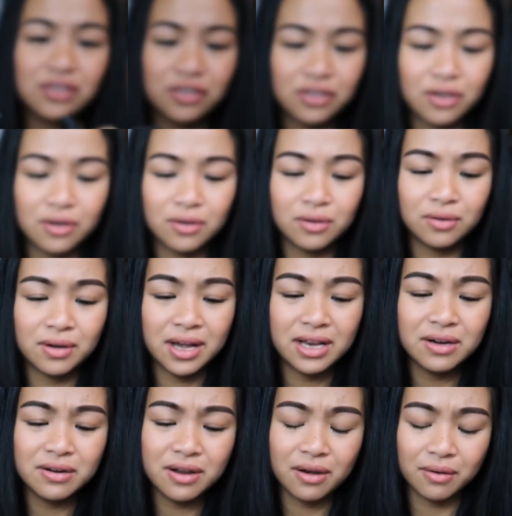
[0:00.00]
So I
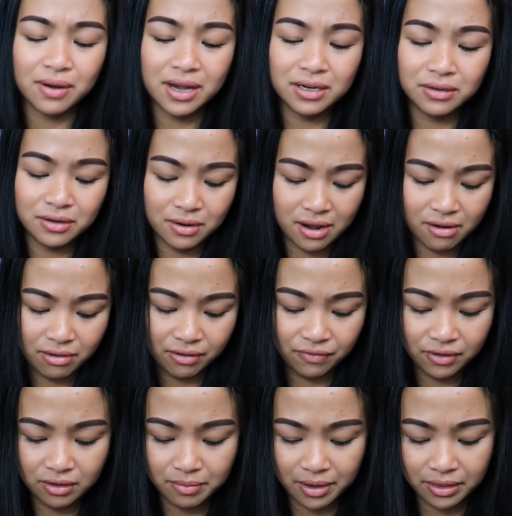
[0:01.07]
don't know. I don't know how I
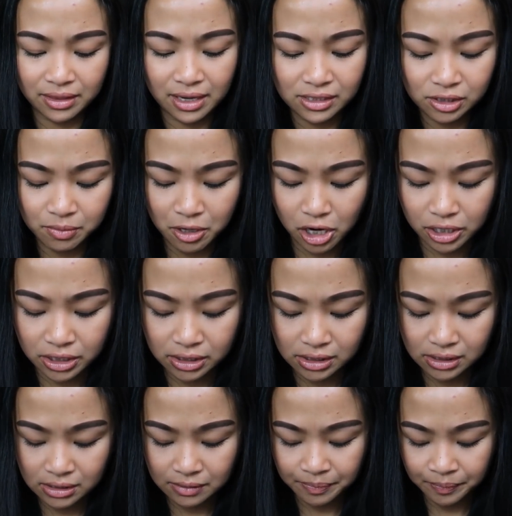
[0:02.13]
feel about that to be
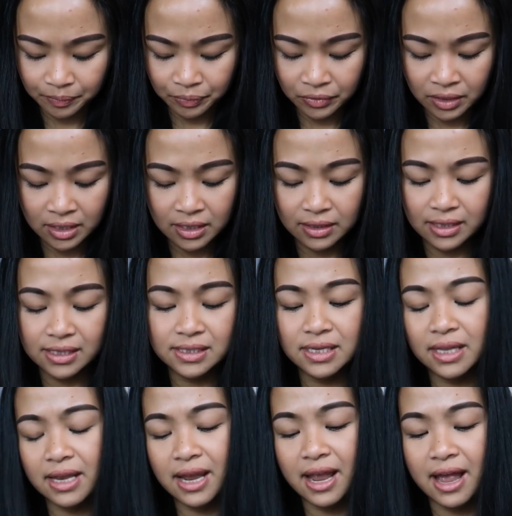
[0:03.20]
honest. Next thing
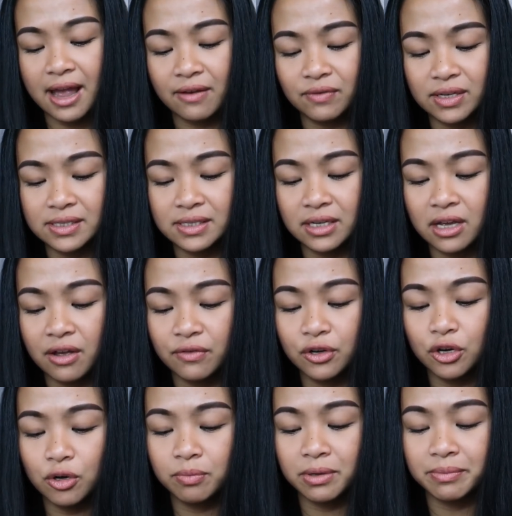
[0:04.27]
that I have is the
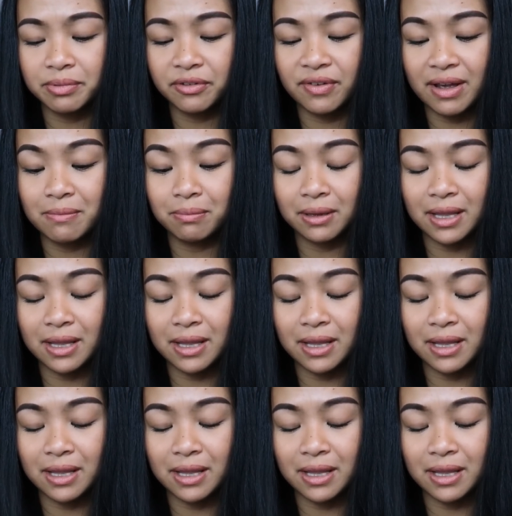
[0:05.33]
CoverGirl Plumpify